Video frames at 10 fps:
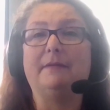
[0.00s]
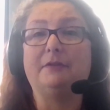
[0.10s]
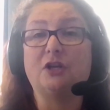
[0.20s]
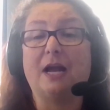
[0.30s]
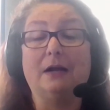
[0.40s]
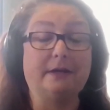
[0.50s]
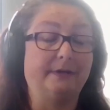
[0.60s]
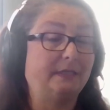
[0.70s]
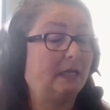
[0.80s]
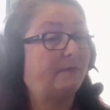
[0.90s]
of a child,
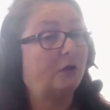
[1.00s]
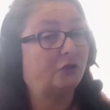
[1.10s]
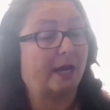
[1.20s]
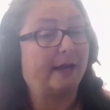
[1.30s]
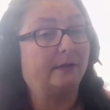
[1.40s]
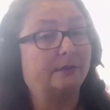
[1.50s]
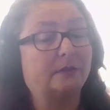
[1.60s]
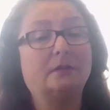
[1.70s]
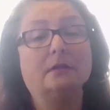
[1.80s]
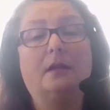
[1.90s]
guarantee of all
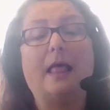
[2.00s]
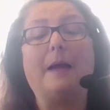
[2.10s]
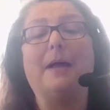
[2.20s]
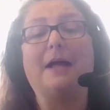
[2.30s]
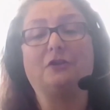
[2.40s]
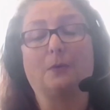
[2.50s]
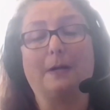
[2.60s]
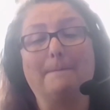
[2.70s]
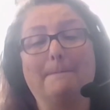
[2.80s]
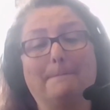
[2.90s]
childs. I'm not sure.